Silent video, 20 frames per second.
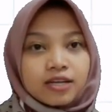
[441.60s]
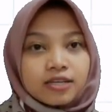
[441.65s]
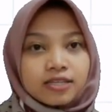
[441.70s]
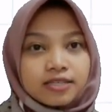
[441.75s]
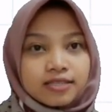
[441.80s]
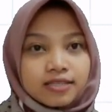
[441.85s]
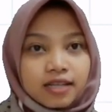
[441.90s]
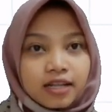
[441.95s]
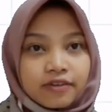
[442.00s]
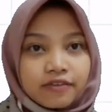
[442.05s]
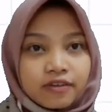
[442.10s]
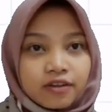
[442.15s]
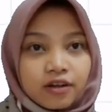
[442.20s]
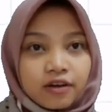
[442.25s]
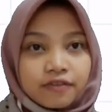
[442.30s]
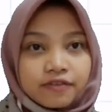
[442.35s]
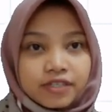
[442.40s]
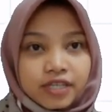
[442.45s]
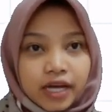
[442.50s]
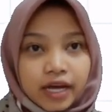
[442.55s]
This level
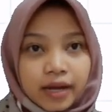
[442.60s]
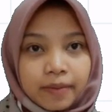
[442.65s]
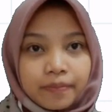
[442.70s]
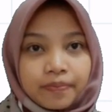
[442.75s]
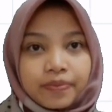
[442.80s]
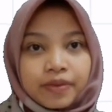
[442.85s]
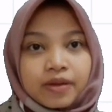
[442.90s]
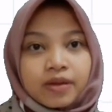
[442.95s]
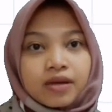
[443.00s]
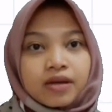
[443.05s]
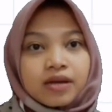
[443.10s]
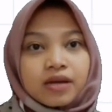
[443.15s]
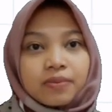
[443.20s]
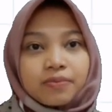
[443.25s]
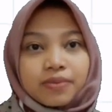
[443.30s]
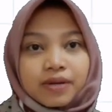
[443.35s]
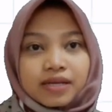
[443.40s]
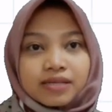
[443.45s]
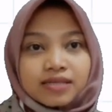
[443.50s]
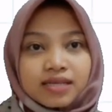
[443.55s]
of debt
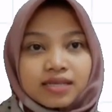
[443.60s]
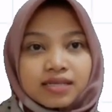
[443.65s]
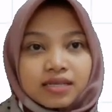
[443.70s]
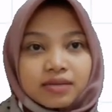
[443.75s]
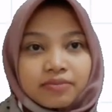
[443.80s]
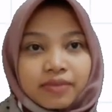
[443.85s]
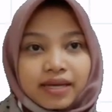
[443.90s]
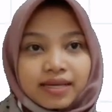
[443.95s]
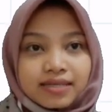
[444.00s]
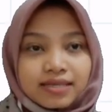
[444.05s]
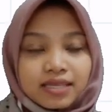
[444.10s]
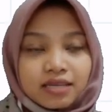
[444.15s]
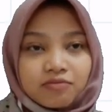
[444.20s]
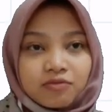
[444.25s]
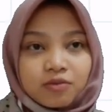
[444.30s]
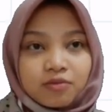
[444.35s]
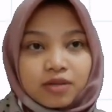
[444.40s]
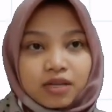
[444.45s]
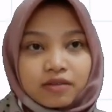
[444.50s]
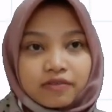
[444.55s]
represents the
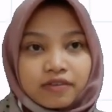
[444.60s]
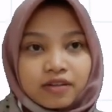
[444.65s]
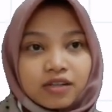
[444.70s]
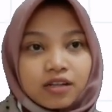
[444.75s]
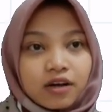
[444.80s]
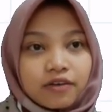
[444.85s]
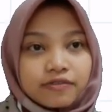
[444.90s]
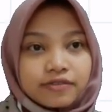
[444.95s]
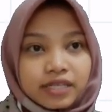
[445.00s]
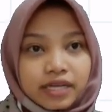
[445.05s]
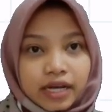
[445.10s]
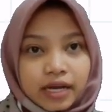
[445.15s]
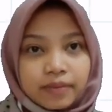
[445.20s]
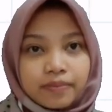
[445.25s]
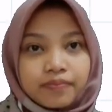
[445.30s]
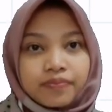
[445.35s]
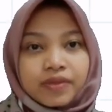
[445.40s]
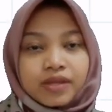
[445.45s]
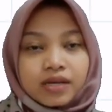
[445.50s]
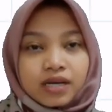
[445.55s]
maximum level of debt
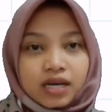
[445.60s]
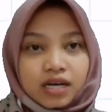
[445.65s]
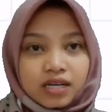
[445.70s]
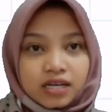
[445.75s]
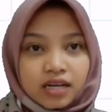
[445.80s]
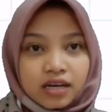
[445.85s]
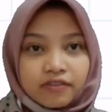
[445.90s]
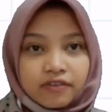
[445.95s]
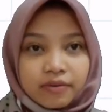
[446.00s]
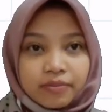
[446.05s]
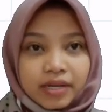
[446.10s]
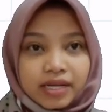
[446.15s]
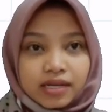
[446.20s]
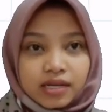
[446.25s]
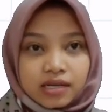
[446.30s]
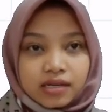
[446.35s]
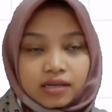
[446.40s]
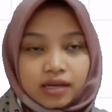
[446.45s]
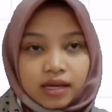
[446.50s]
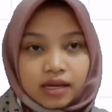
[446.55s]
a government
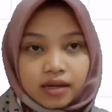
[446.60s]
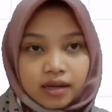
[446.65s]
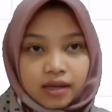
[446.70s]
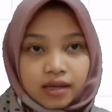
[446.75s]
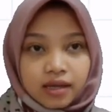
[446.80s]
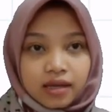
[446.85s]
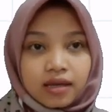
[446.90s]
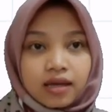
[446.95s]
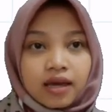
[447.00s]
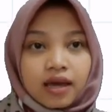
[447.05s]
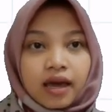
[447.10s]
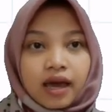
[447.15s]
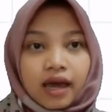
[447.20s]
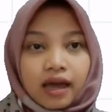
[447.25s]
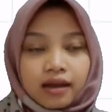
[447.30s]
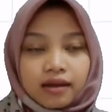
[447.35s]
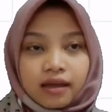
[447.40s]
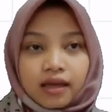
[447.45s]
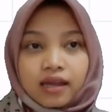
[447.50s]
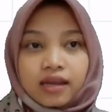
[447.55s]
can carry,
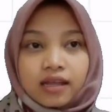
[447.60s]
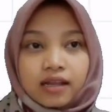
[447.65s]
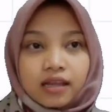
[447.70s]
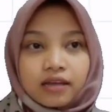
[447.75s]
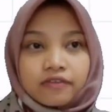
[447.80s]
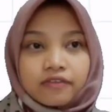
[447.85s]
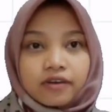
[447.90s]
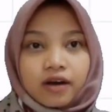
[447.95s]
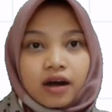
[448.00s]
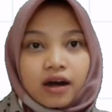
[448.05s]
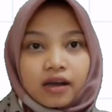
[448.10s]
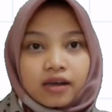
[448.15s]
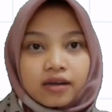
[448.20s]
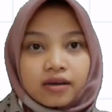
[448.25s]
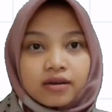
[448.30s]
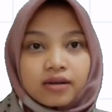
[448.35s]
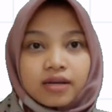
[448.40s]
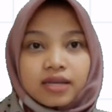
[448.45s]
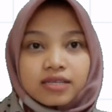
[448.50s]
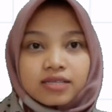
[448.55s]
and any level
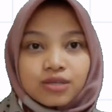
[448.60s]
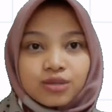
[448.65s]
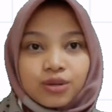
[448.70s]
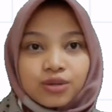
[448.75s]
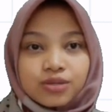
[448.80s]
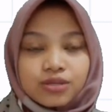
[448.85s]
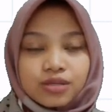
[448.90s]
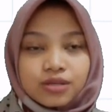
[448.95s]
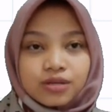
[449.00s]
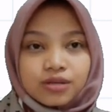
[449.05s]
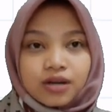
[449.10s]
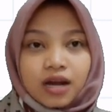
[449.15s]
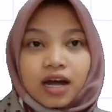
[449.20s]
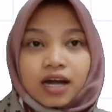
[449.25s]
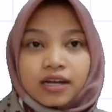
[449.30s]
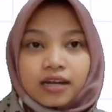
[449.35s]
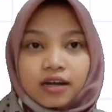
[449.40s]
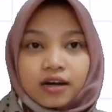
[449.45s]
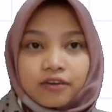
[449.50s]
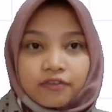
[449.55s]
higher is considered
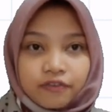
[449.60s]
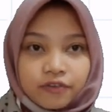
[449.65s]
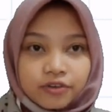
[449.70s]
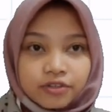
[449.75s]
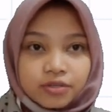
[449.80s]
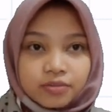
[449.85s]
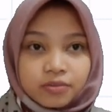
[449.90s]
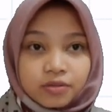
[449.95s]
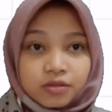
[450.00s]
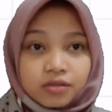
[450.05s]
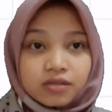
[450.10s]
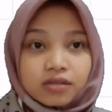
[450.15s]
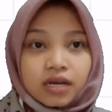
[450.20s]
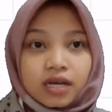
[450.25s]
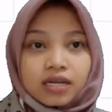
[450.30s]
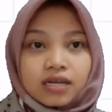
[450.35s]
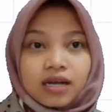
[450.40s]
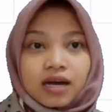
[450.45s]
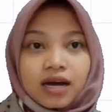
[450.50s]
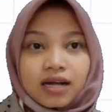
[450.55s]
unaffordable
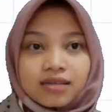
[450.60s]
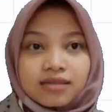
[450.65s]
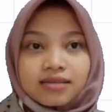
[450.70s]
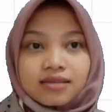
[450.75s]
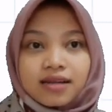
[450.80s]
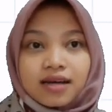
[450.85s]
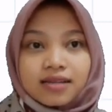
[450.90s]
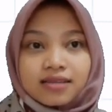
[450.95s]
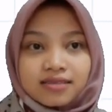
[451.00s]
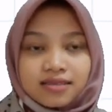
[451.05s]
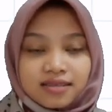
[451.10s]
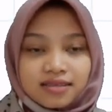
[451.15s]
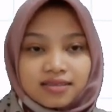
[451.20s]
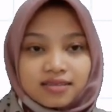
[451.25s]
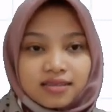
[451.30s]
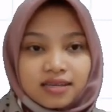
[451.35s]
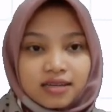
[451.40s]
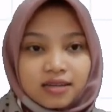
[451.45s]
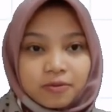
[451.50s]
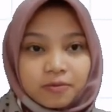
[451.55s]
and
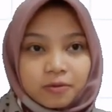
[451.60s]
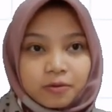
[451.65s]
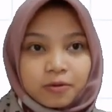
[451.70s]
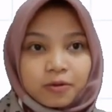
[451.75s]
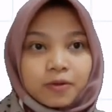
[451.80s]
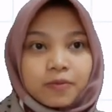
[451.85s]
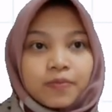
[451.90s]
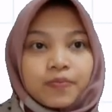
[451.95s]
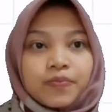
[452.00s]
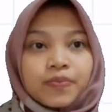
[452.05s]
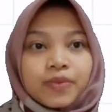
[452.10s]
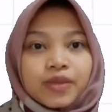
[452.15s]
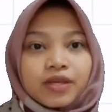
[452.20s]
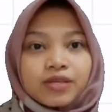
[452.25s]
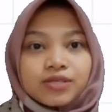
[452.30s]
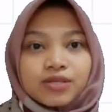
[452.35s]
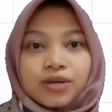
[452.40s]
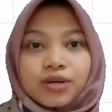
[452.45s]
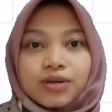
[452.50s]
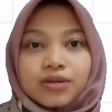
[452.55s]
unsustainable.
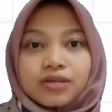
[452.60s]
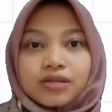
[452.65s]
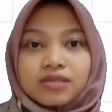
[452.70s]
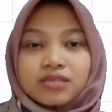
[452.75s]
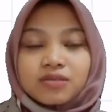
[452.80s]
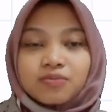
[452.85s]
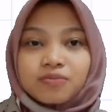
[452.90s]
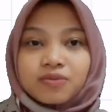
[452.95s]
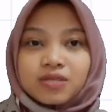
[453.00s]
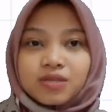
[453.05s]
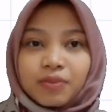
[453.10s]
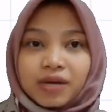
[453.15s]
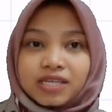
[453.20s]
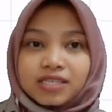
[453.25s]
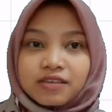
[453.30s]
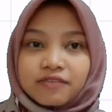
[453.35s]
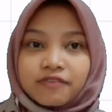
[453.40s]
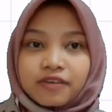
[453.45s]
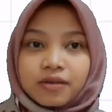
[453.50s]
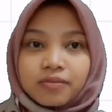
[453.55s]
So this
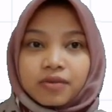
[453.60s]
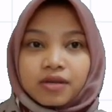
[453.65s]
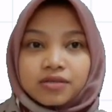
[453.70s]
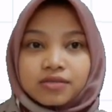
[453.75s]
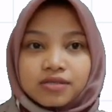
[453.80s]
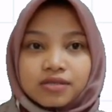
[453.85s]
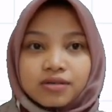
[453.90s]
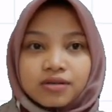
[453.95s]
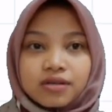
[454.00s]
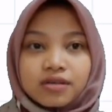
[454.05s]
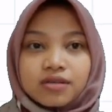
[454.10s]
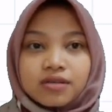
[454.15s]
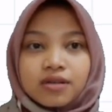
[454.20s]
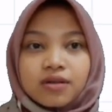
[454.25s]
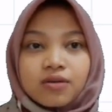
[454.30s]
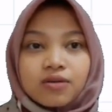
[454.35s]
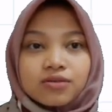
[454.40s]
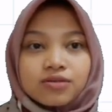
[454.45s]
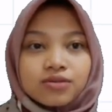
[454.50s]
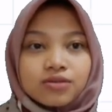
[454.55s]
specific measure is
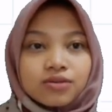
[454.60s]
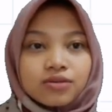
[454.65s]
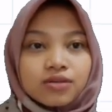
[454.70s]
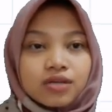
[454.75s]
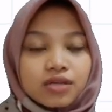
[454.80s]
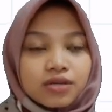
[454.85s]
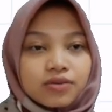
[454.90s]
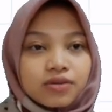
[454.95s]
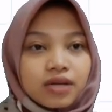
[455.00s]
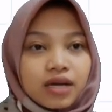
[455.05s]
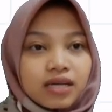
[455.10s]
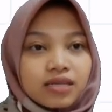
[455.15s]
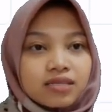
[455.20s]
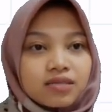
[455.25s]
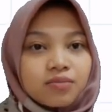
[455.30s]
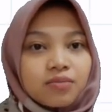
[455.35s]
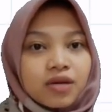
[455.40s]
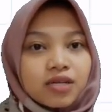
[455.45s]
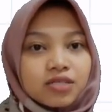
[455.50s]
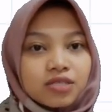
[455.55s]
also known
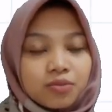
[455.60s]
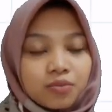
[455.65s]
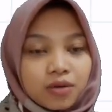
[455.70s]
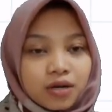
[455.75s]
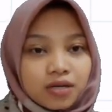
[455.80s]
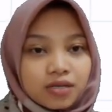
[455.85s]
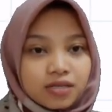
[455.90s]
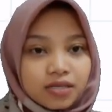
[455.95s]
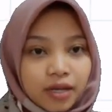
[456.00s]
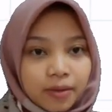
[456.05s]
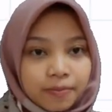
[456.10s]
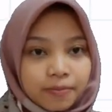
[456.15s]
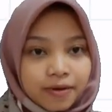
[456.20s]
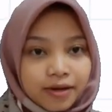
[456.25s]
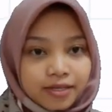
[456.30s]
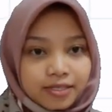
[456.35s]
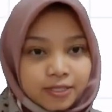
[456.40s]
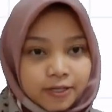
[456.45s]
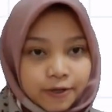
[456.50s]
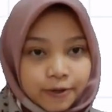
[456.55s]
as benchmark debt
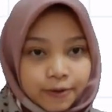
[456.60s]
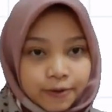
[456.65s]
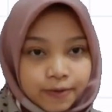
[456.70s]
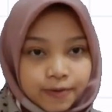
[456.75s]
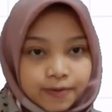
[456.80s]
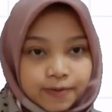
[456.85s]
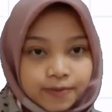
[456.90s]
ratio.